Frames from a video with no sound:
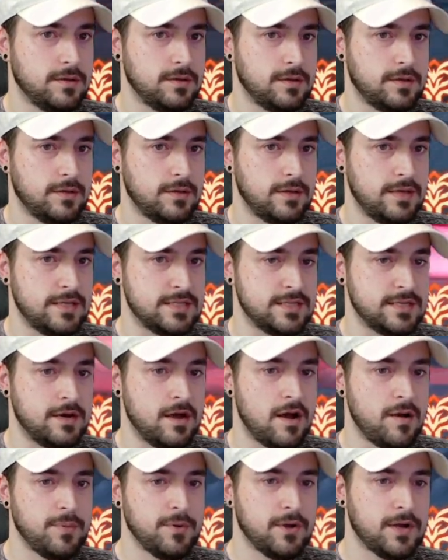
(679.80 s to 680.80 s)
is an
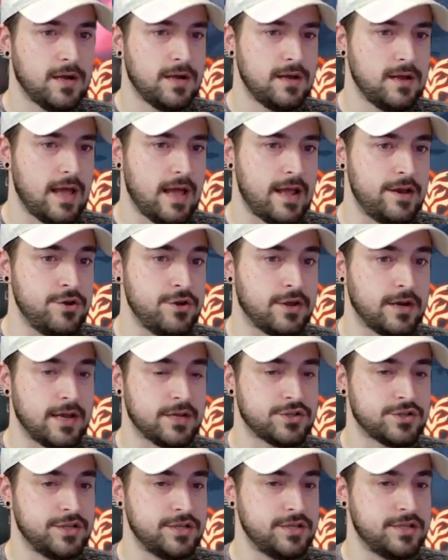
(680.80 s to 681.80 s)
uppercut, and you can
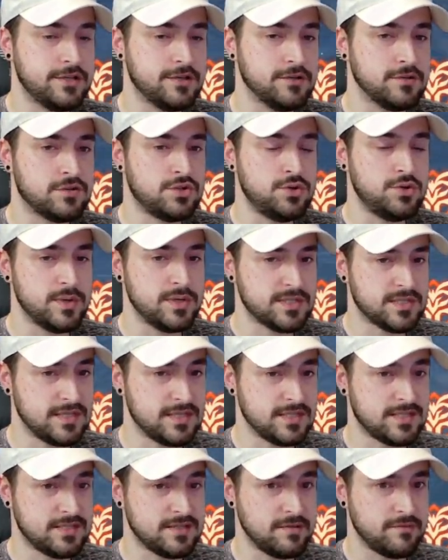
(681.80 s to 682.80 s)
actually deal 2
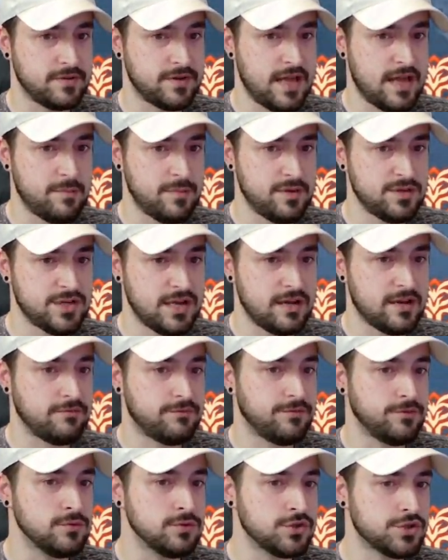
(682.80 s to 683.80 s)
instances of damage at a
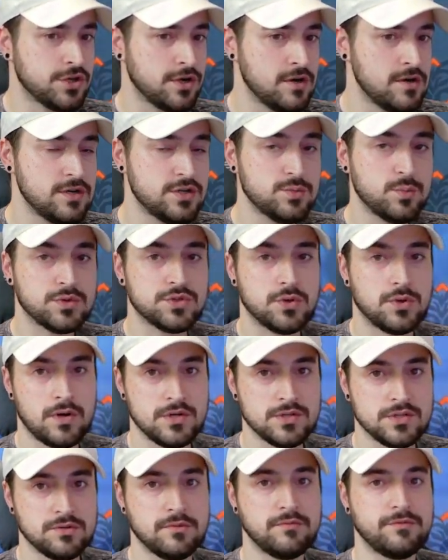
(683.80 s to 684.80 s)
full charge, which will
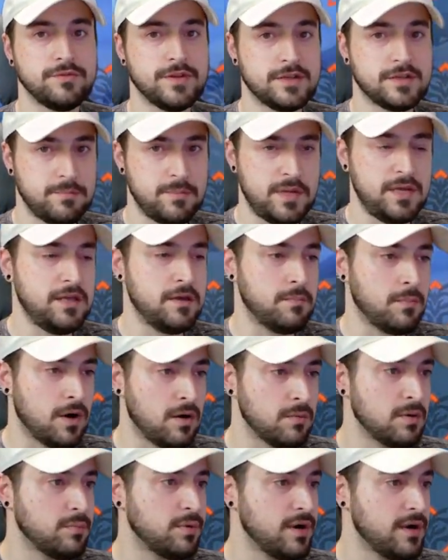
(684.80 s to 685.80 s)
also inflict medium
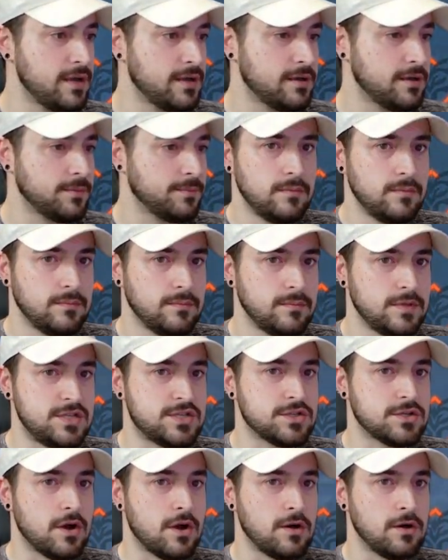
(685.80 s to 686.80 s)
armor break. The
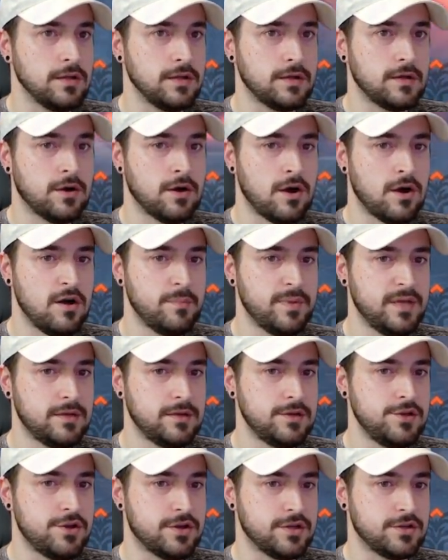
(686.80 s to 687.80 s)
Scarlet Comet,
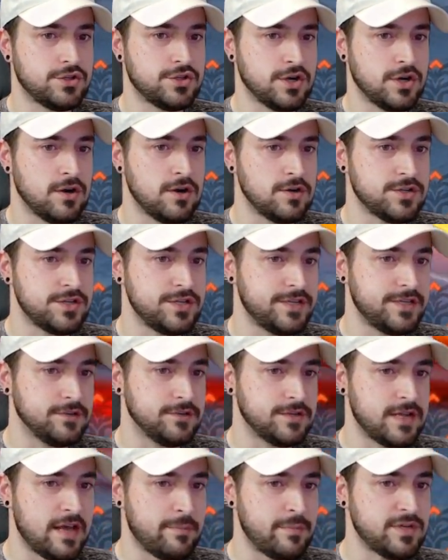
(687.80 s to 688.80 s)
you can charge and deal
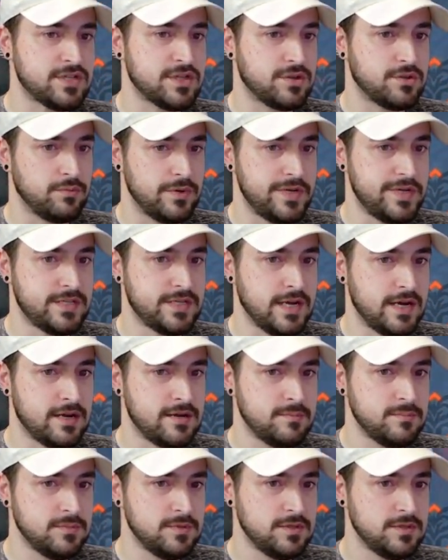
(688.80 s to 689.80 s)
damage 3
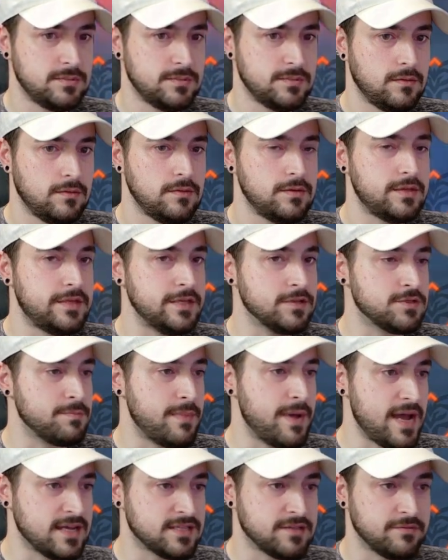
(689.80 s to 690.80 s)
times. Deals
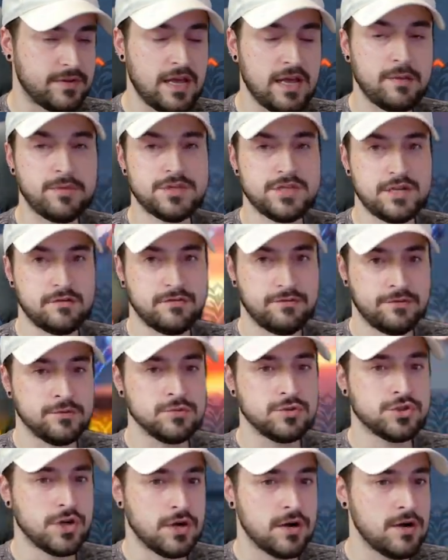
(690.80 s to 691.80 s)
massive damage at a full
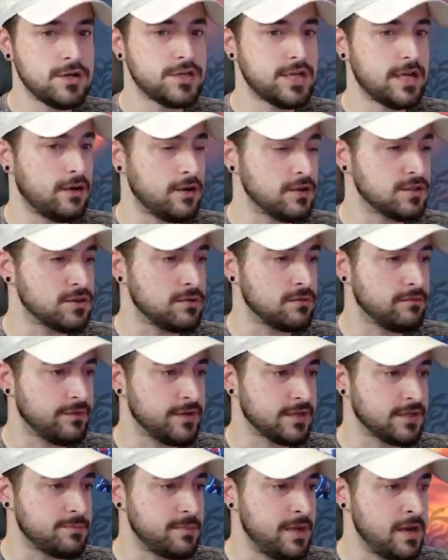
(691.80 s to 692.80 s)
charge and also
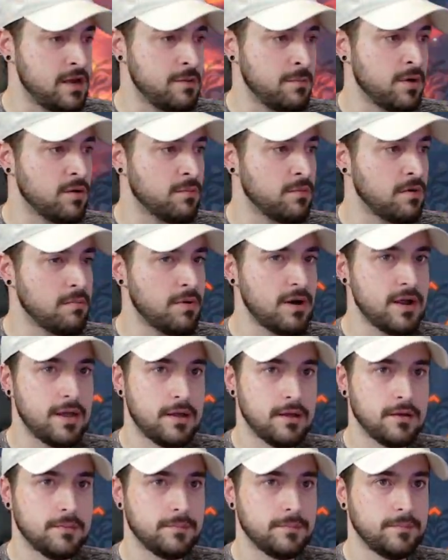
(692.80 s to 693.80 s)
inflicts medium armor break.
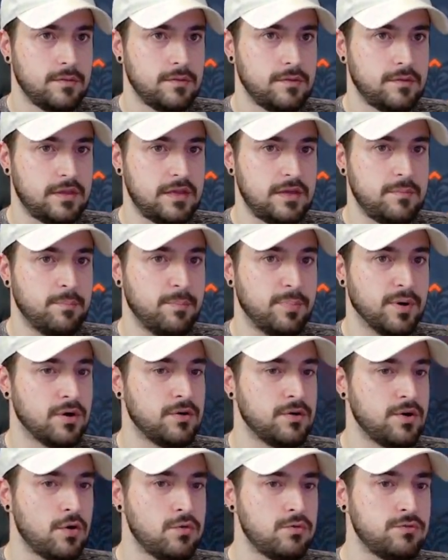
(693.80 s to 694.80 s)
The
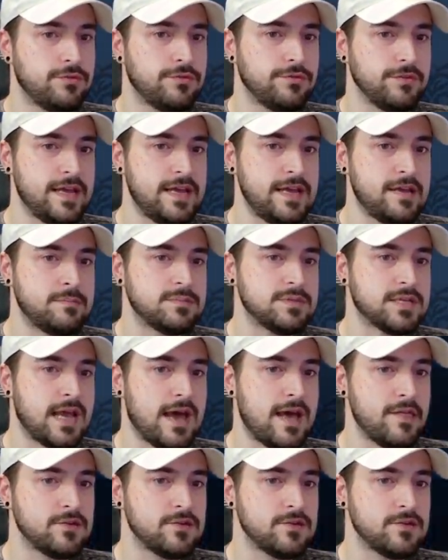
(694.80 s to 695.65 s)
Burn O Flames gathers